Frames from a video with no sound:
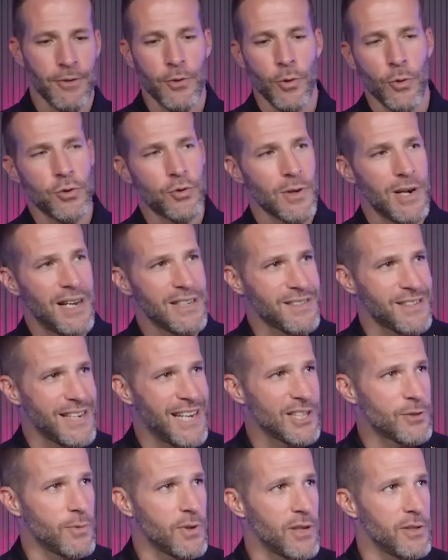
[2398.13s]
Neutralize is a
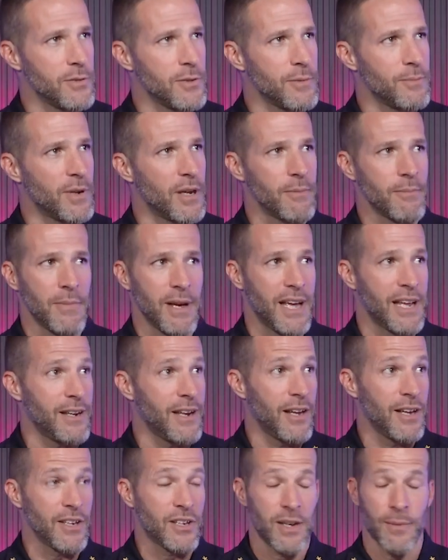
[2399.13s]
nice way to do it. But man,
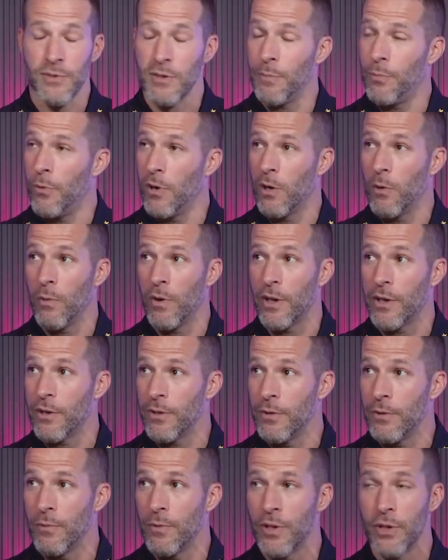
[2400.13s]
it comes a point where
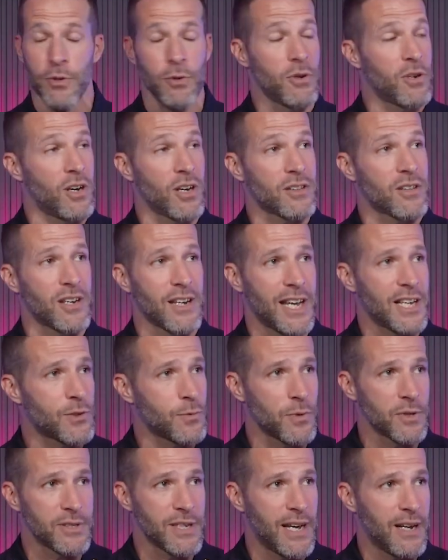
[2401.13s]
you cut the nice
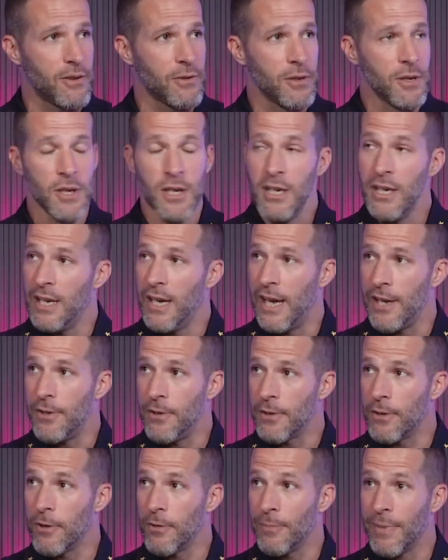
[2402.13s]
words out and
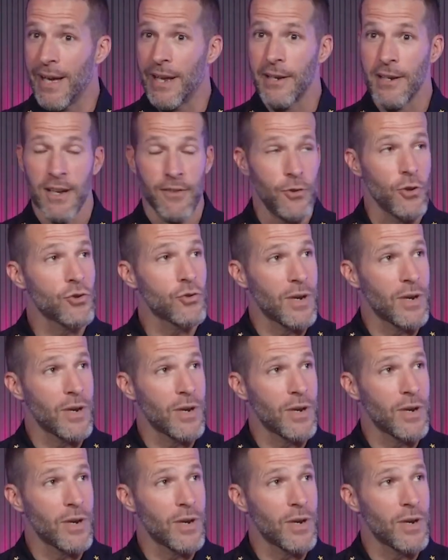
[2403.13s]
you go, man, if you're